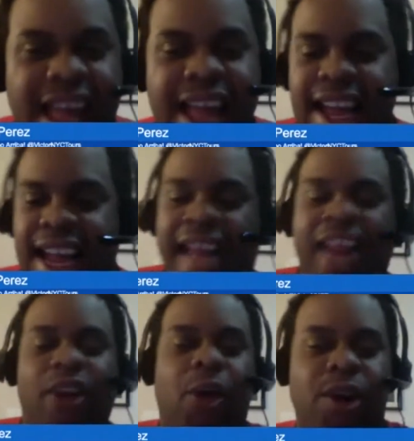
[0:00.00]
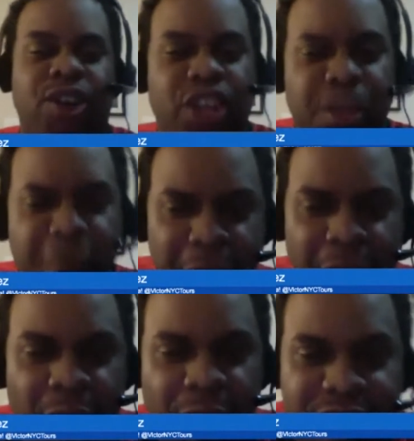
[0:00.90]
Gallagher, a gentleman
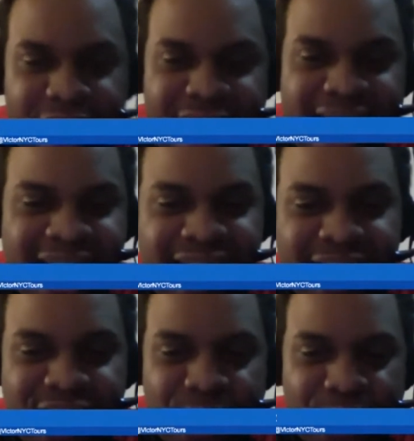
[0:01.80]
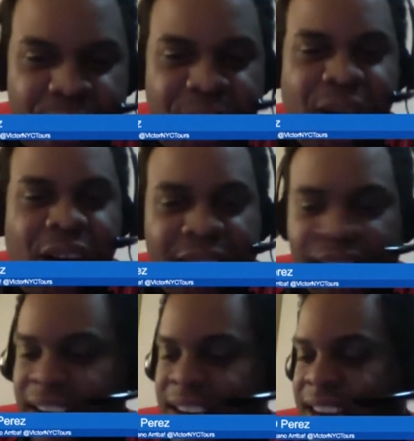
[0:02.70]
born in Northern
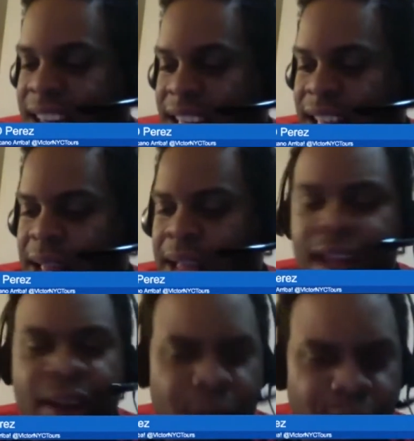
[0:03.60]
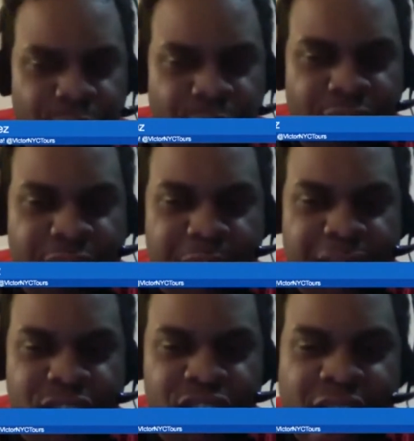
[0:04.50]
Ireland who grew up as a
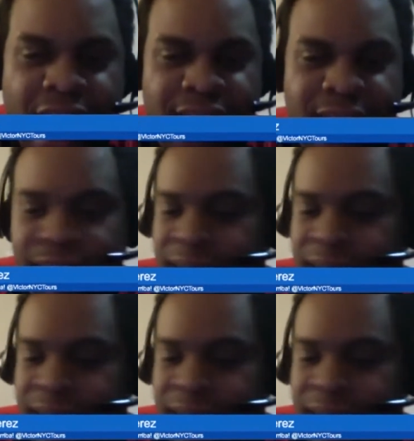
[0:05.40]
child